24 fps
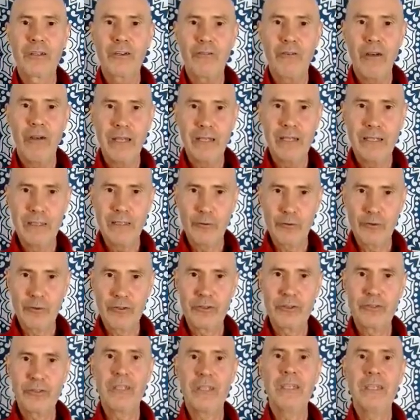cranial
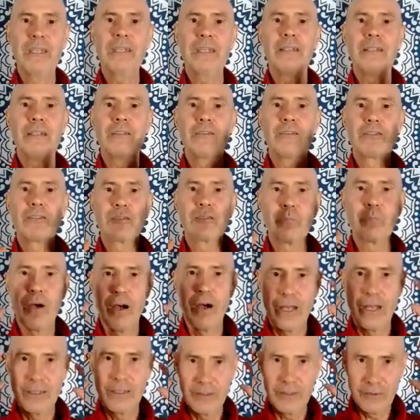sea in the
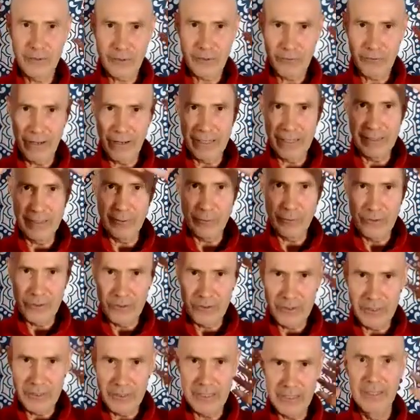spine and the cranial
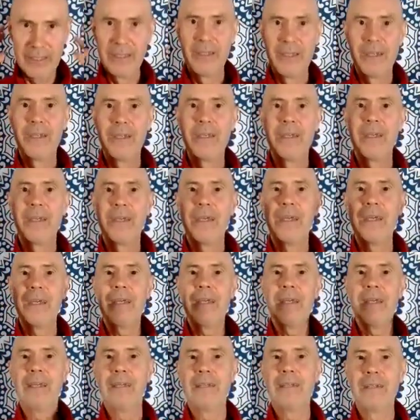sea
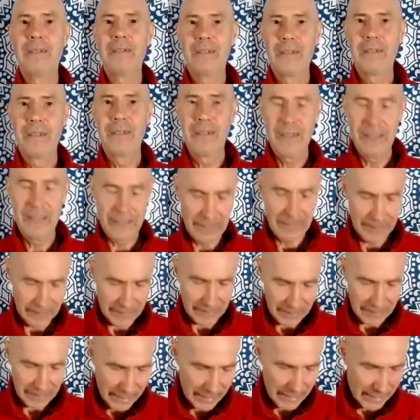in,
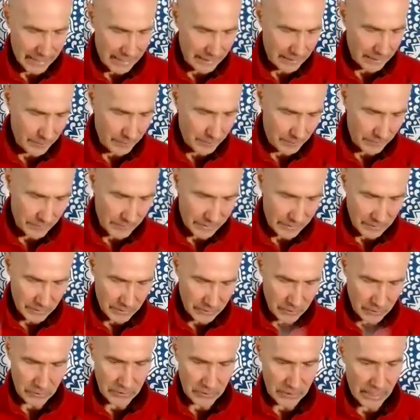in the head. Let's
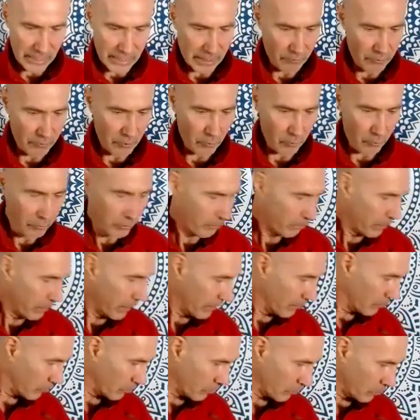just carry on a
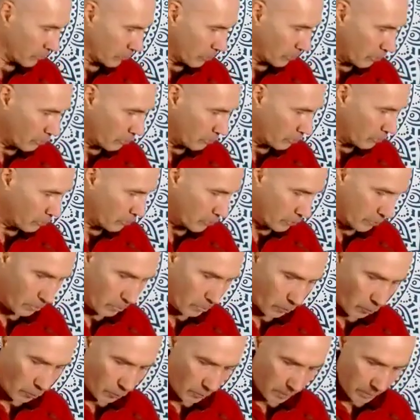bit and just show you some
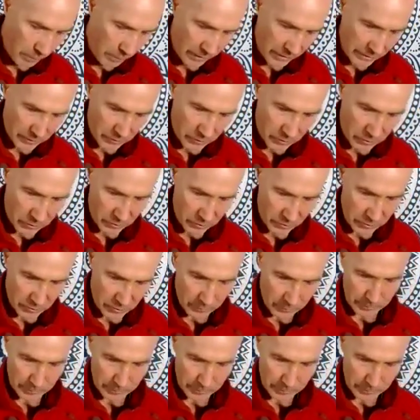more pictures.